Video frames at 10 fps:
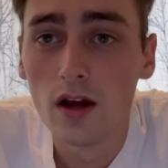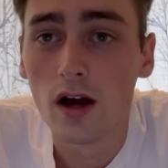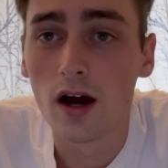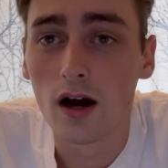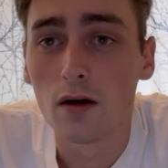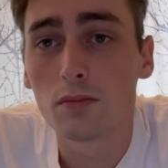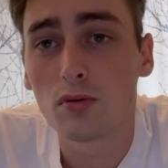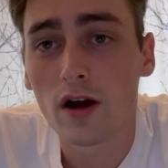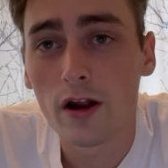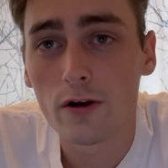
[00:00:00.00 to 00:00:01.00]

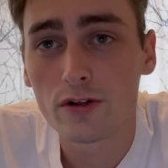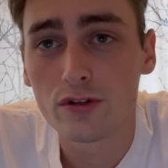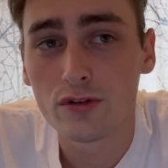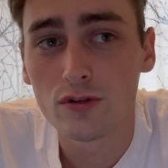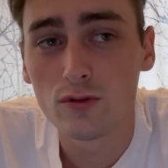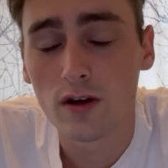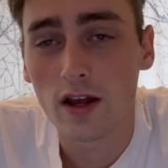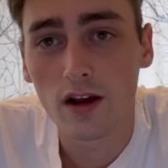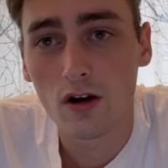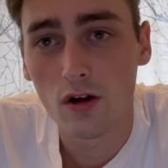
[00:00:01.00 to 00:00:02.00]
Prior to what
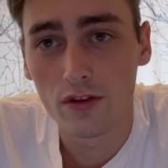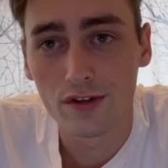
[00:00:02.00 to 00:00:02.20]
I call the